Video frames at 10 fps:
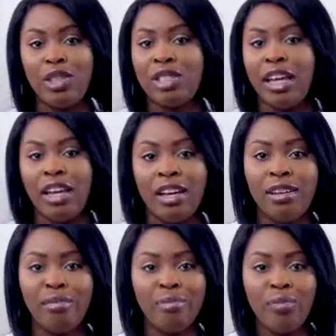like,
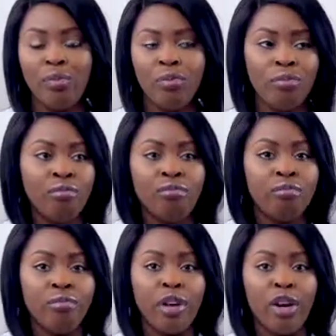
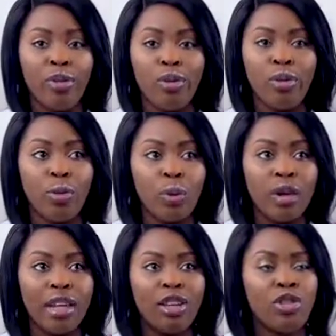I don't know the word,
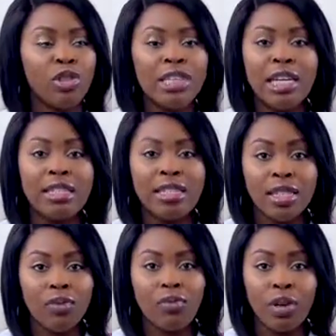like you just let it
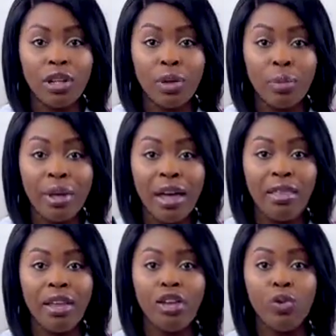sit for a little bit and
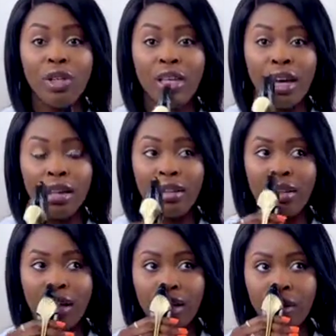then you get
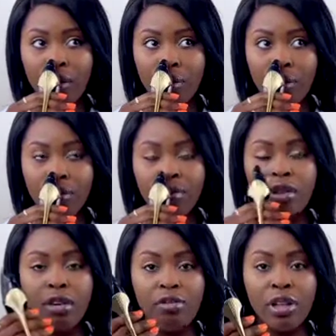like
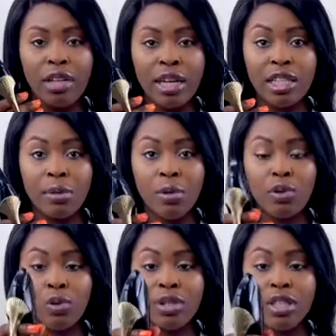the really nice smell.
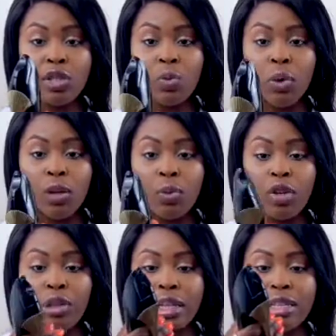So this one, when
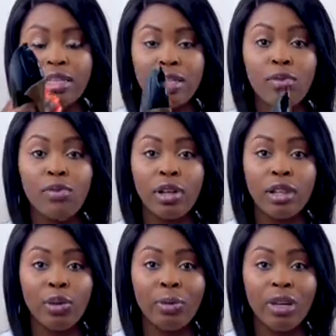you let it sit for a
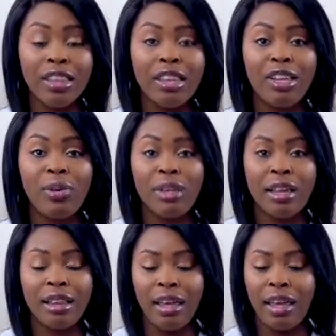little bit, then you
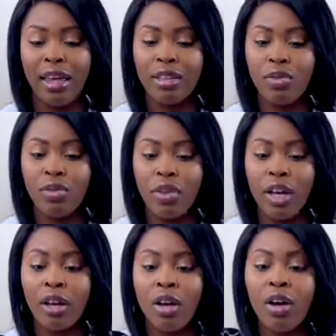get like hints of
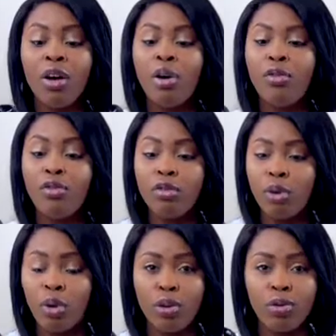like
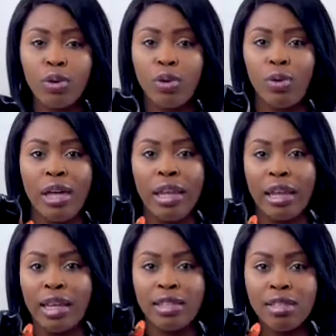floral and
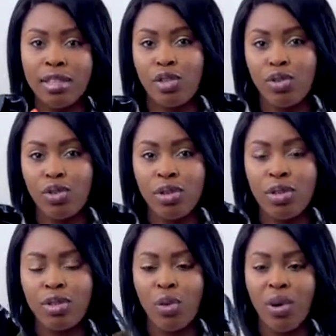like citrus.
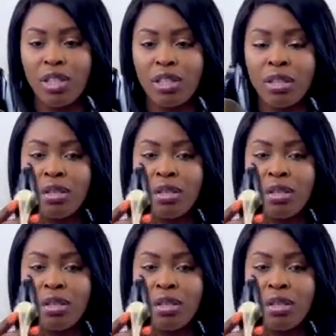So it's